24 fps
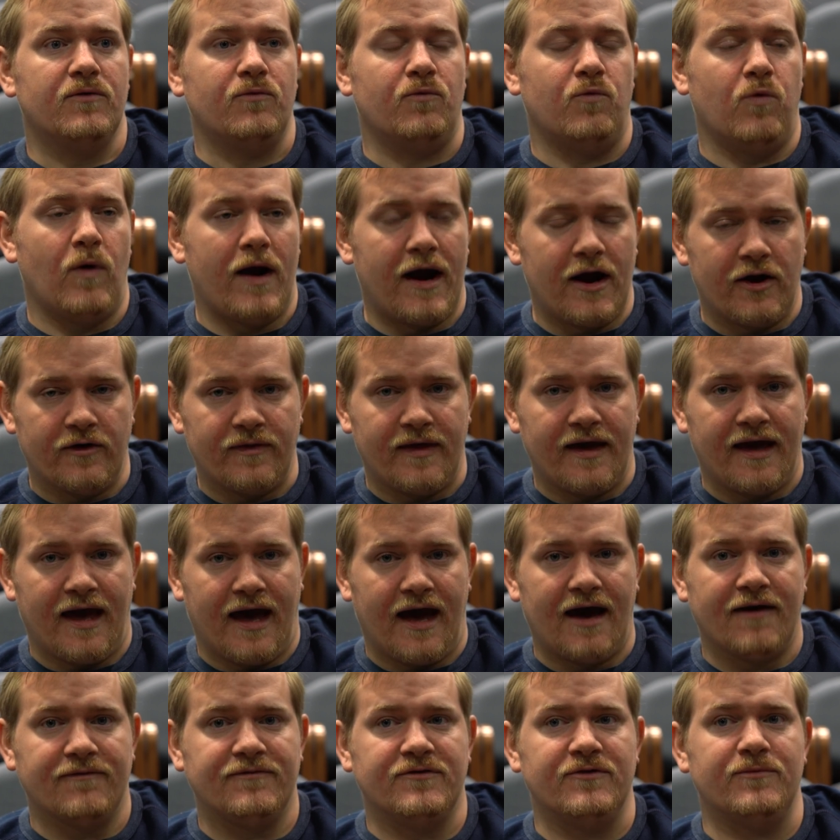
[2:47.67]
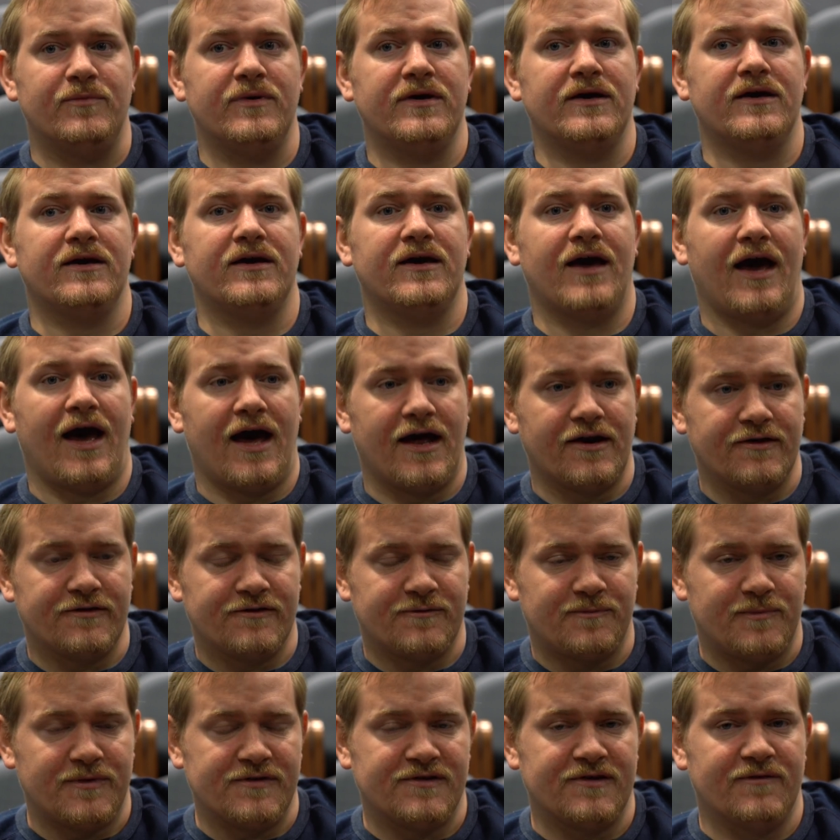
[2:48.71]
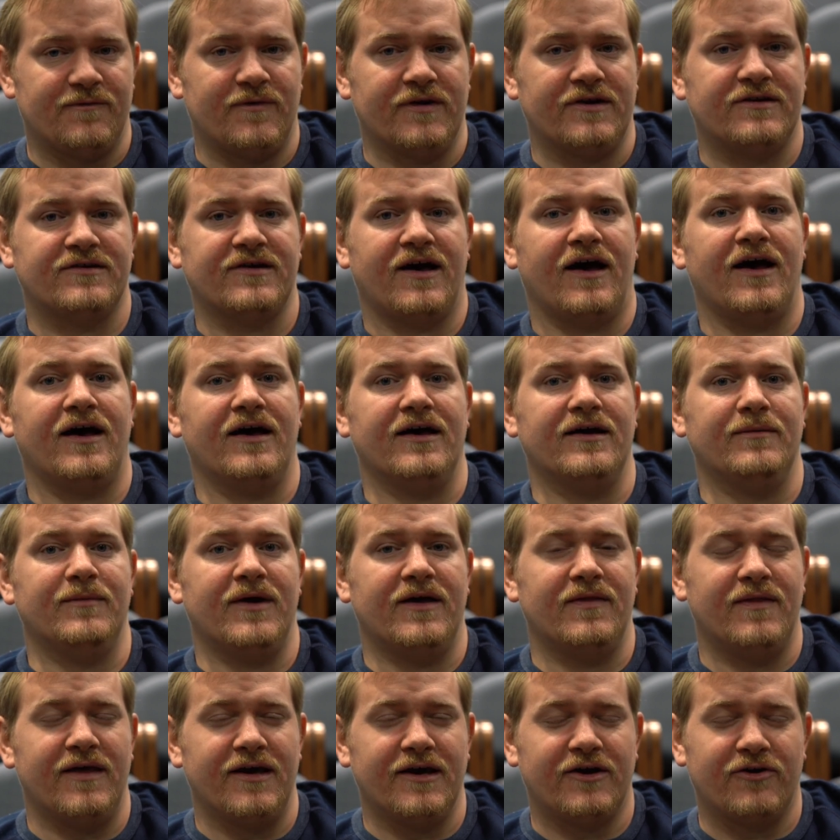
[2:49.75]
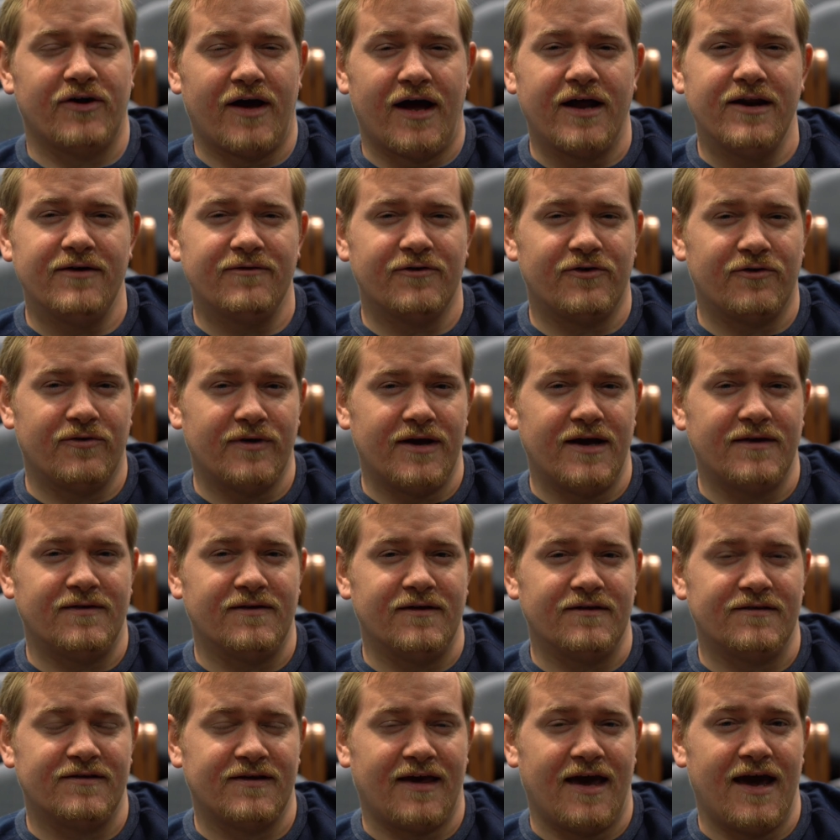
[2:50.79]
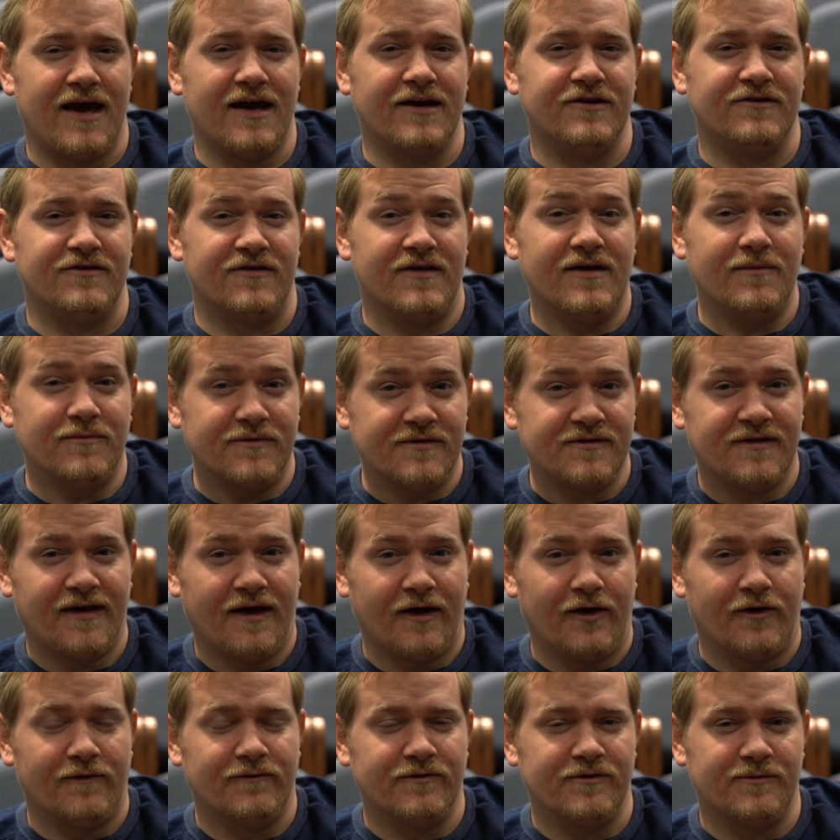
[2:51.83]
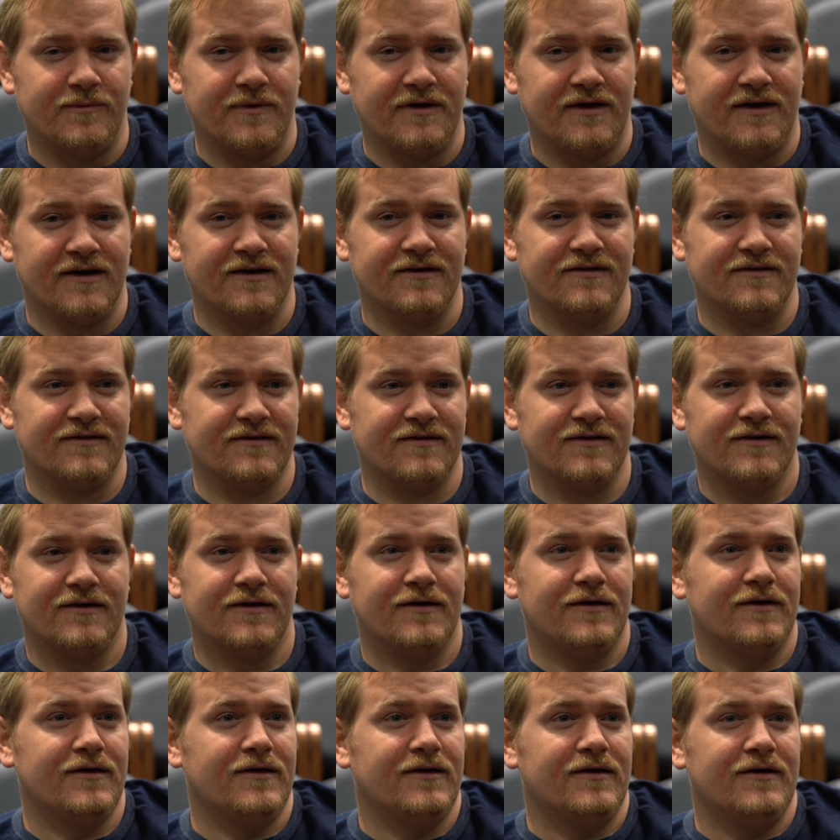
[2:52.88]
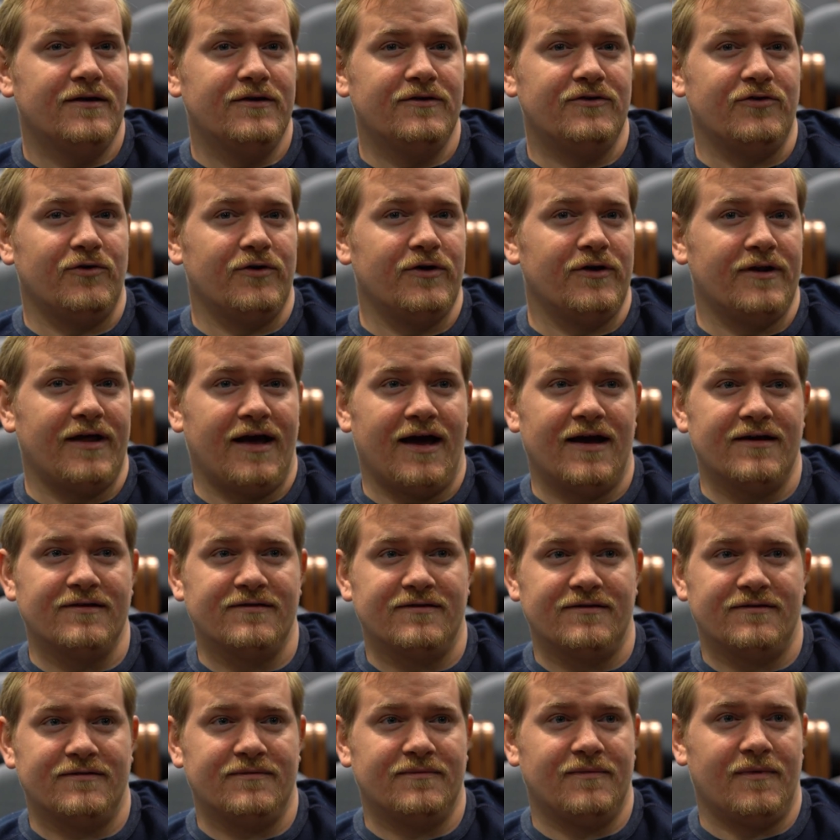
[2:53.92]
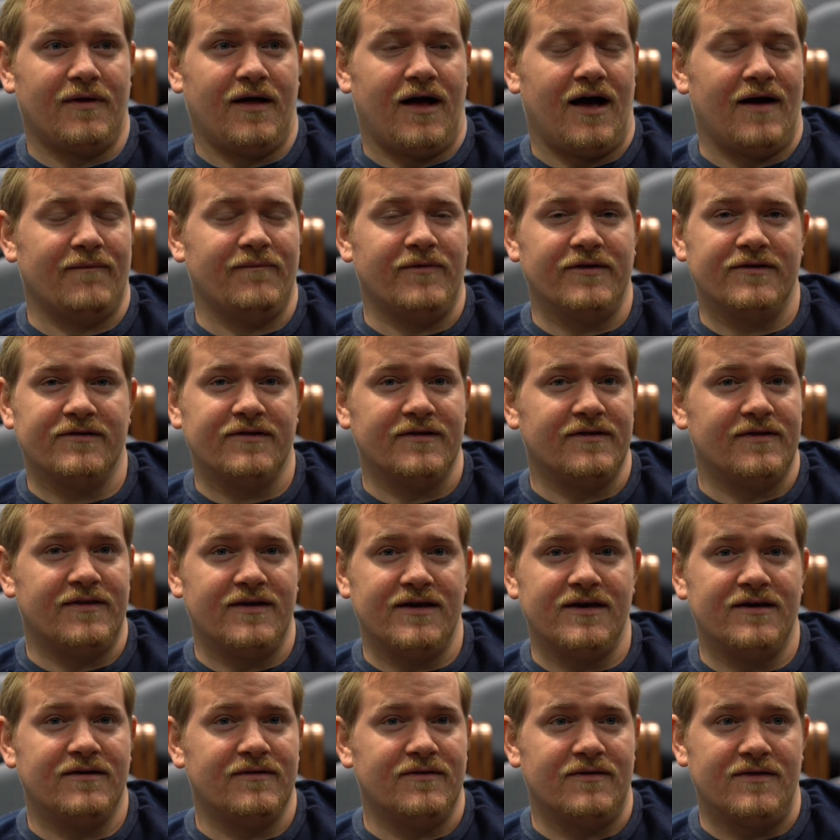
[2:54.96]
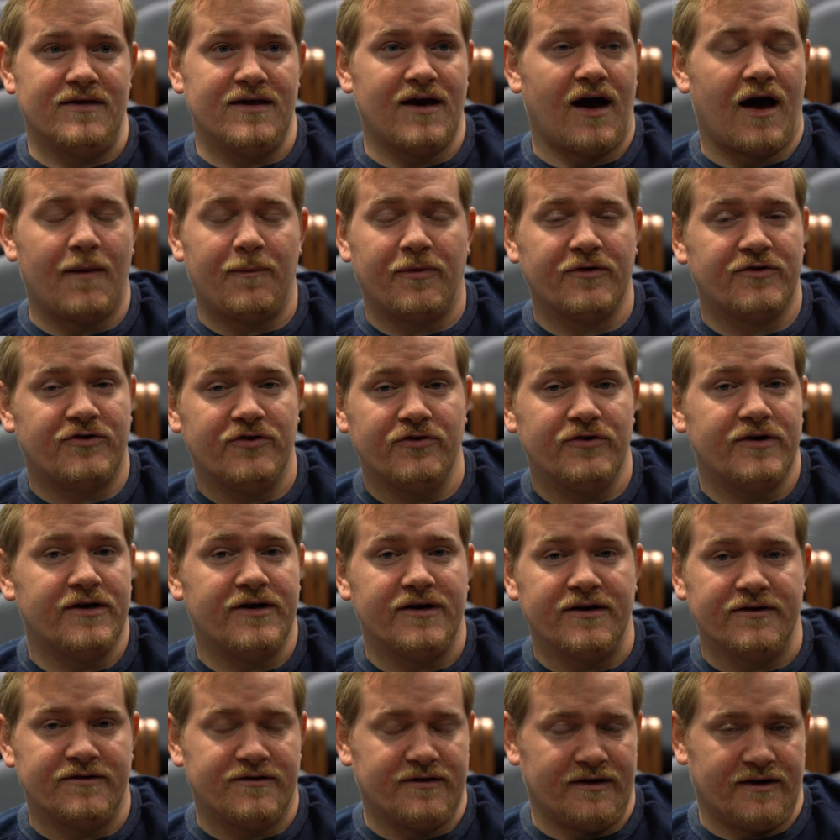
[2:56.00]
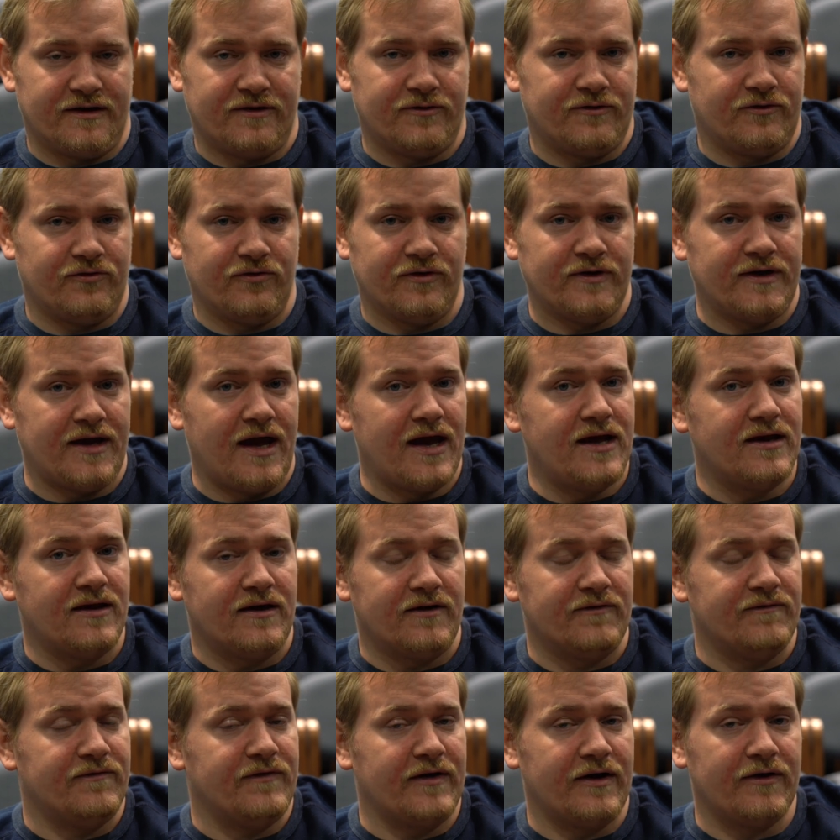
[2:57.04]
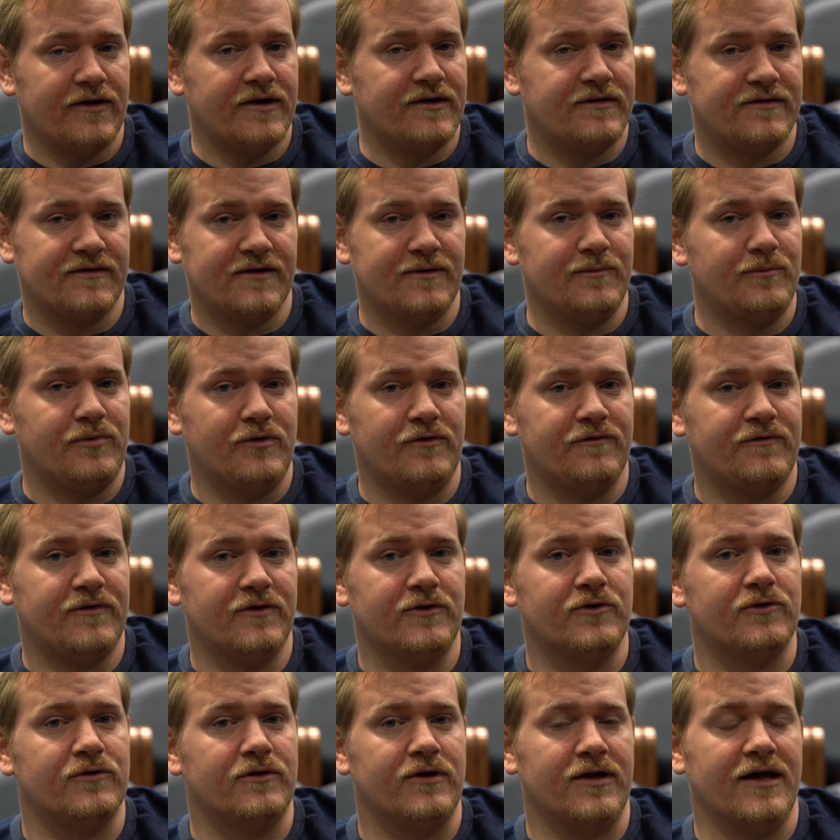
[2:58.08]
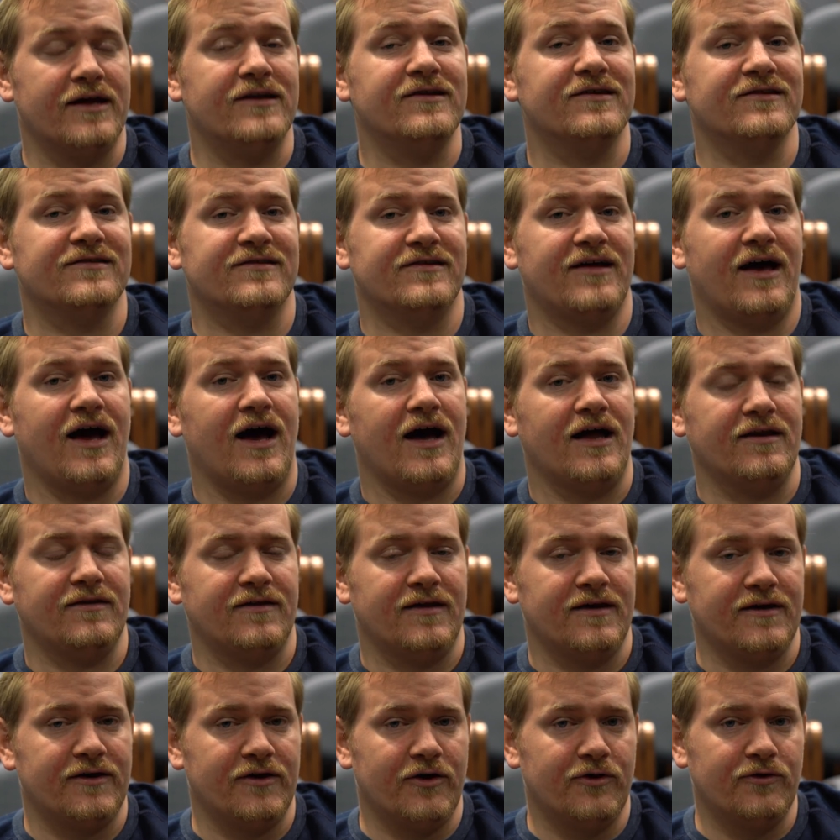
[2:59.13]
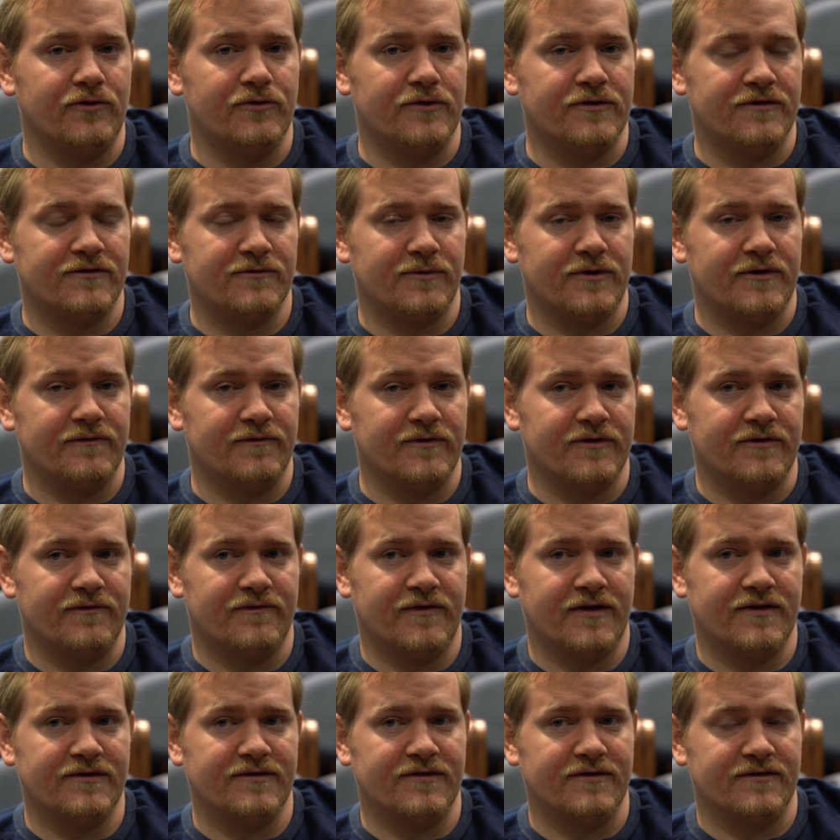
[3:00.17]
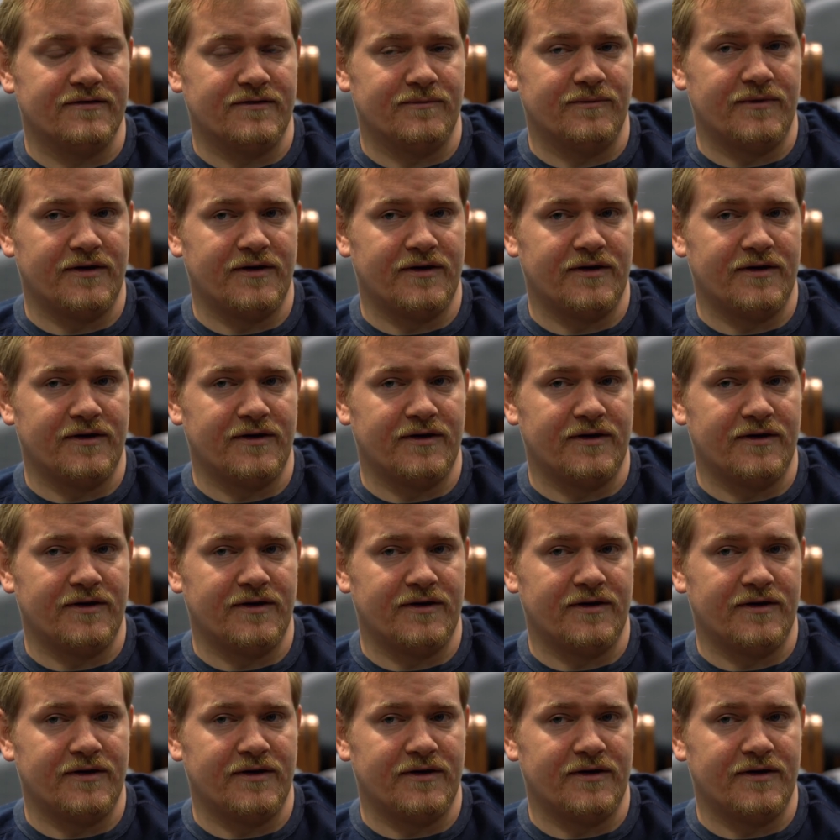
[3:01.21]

where they have to be at a specific time, and they kind of create this cage themselves, because Doyle has obviously the opportunity to create a very simple funeral and does not. They go and swing for the fences and